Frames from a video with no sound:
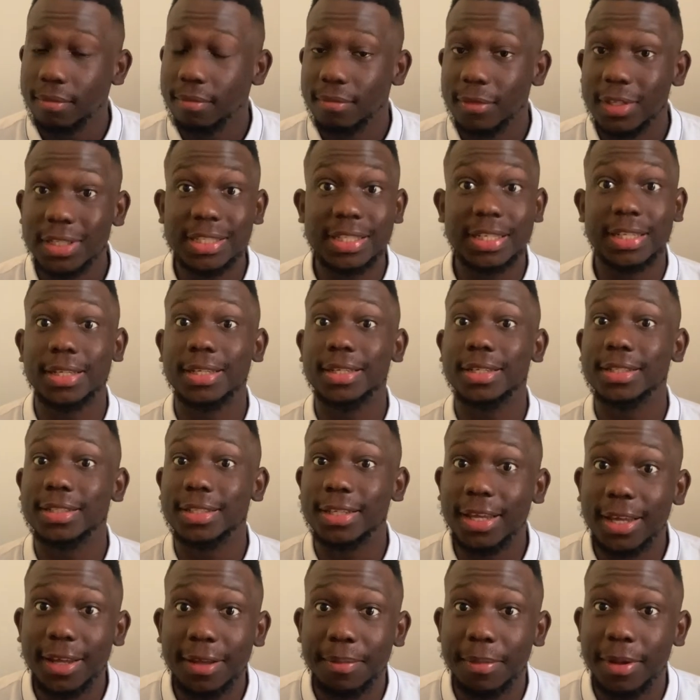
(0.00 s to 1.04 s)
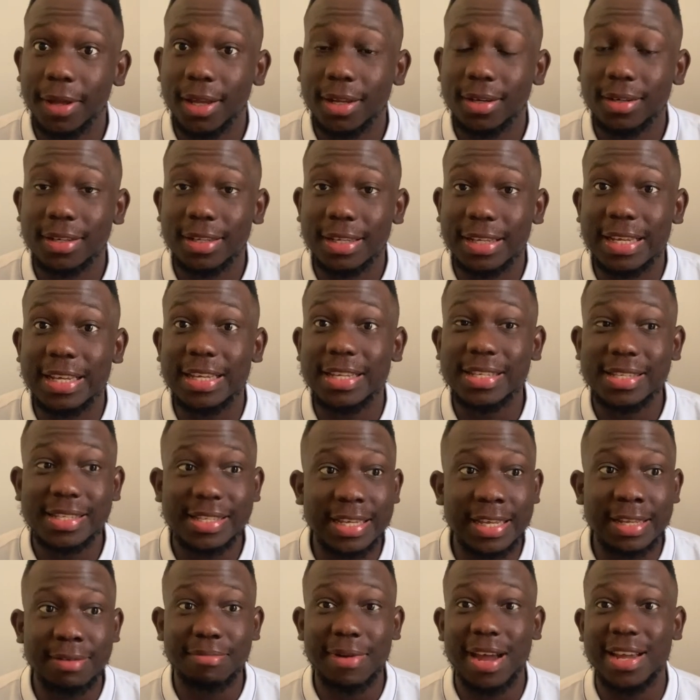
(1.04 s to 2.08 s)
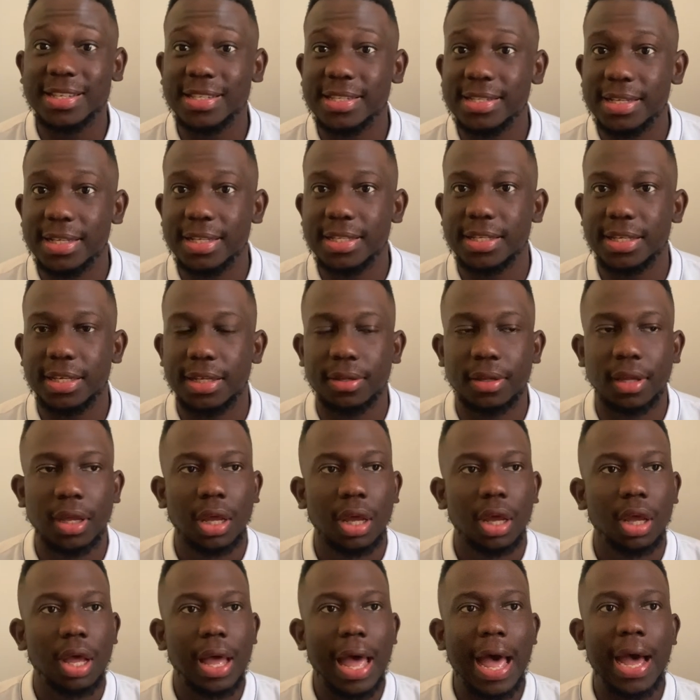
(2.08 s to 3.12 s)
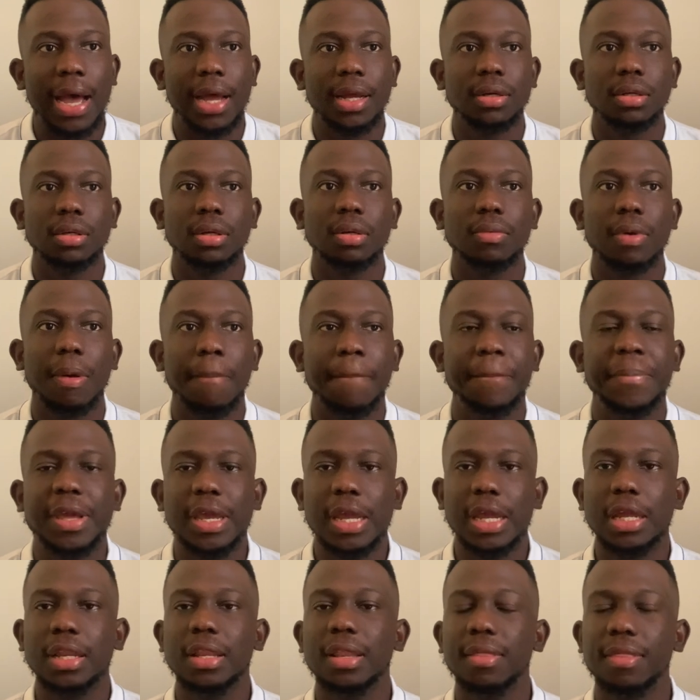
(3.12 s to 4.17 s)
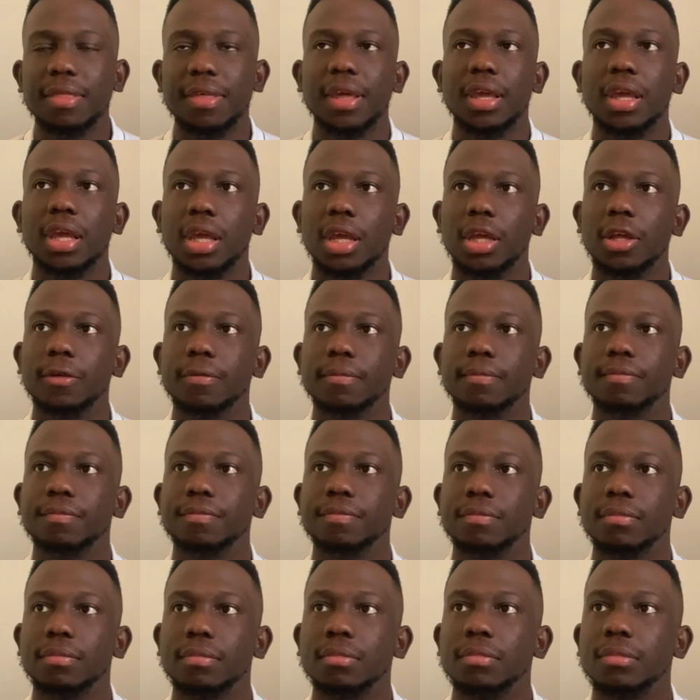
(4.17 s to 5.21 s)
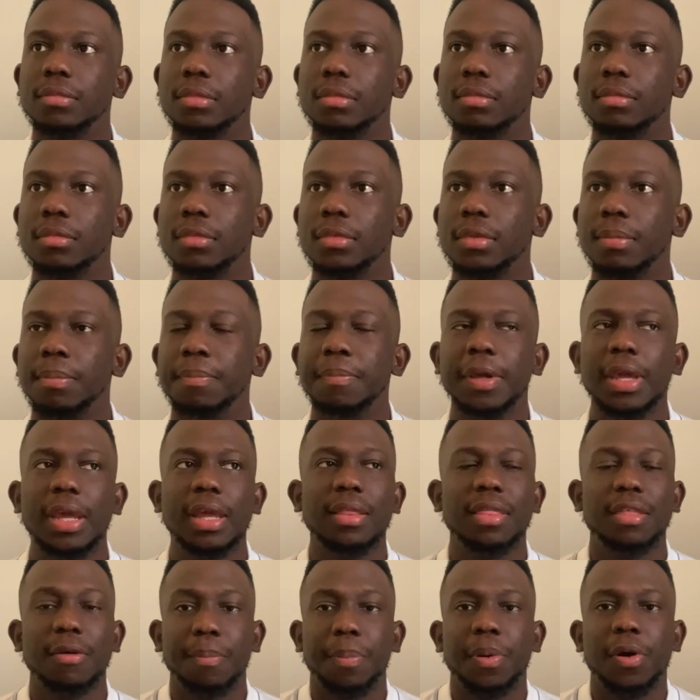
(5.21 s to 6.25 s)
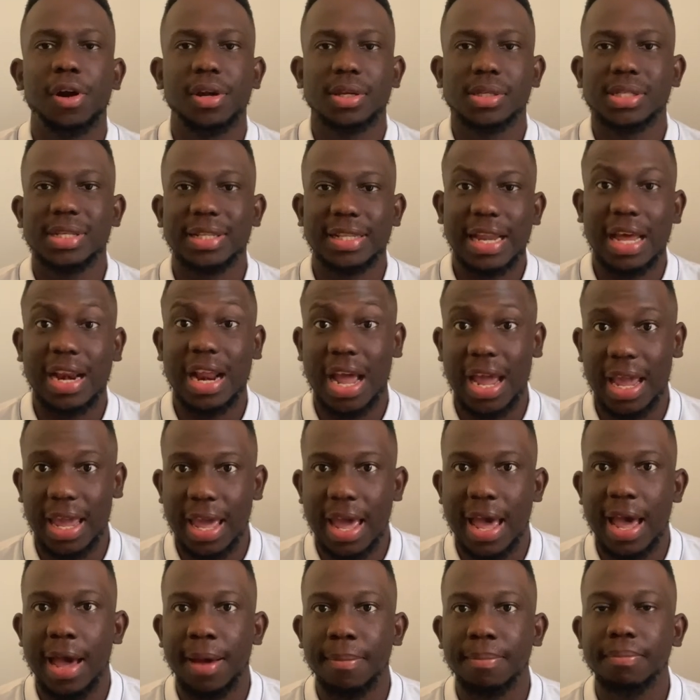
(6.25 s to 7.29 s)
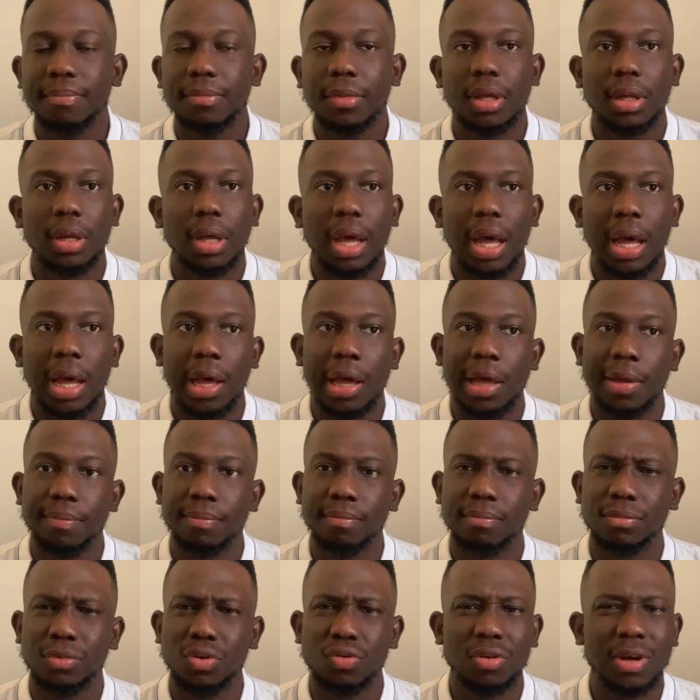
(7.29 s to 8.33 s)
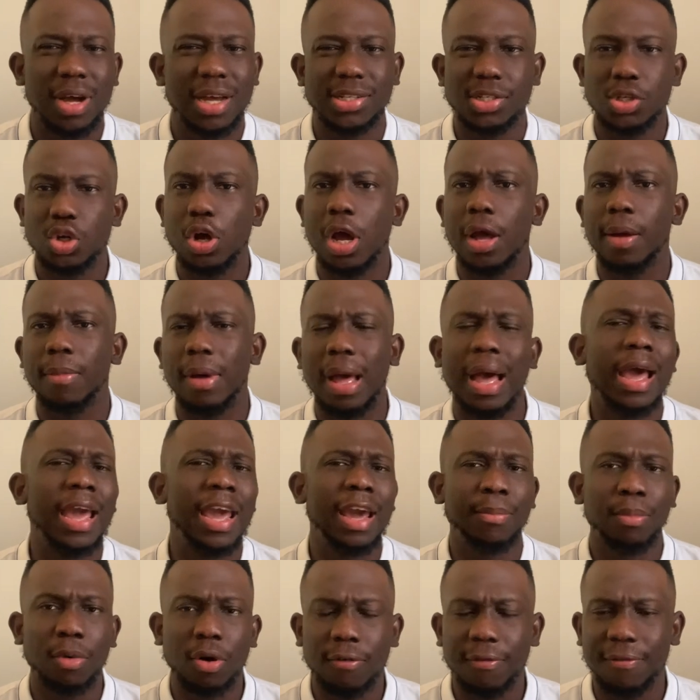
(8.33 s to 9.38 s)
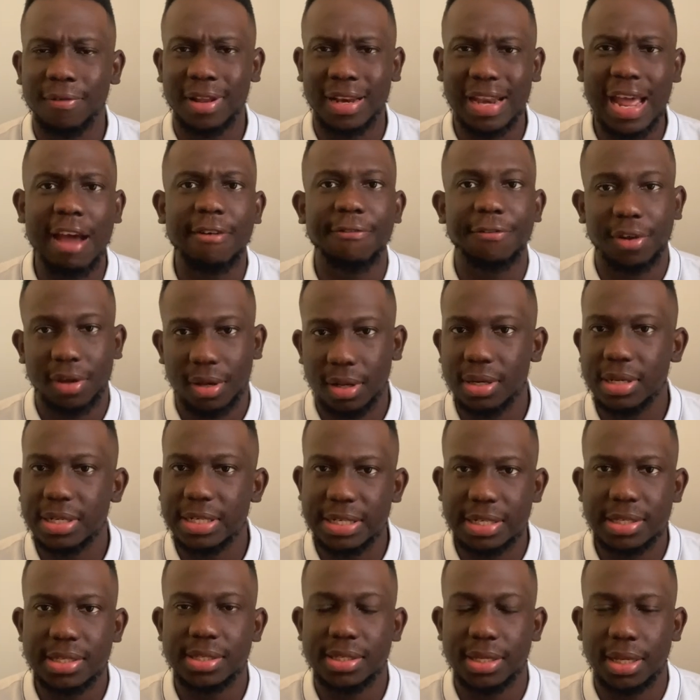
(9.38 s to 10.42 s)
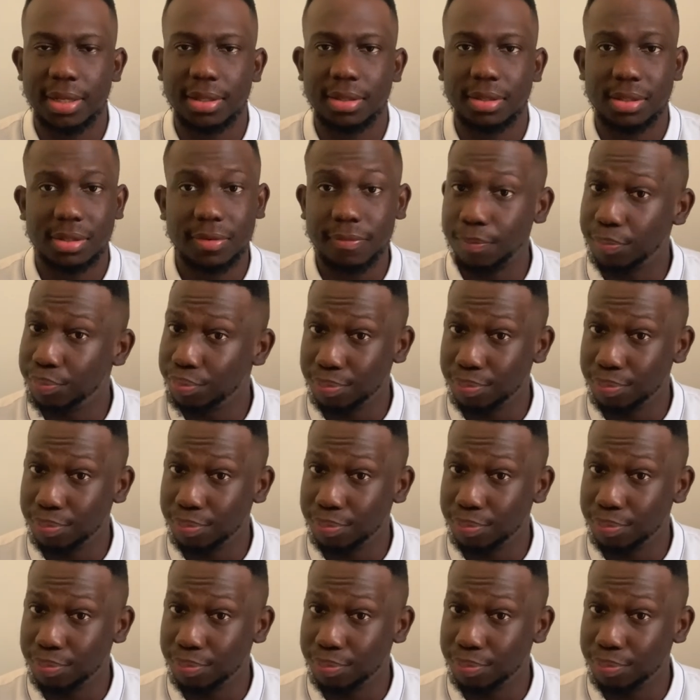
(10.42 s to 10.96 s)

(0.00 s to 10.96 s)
this nigga is here, man. He's in my city. And being the person that I am, you guys know I am of an African descent.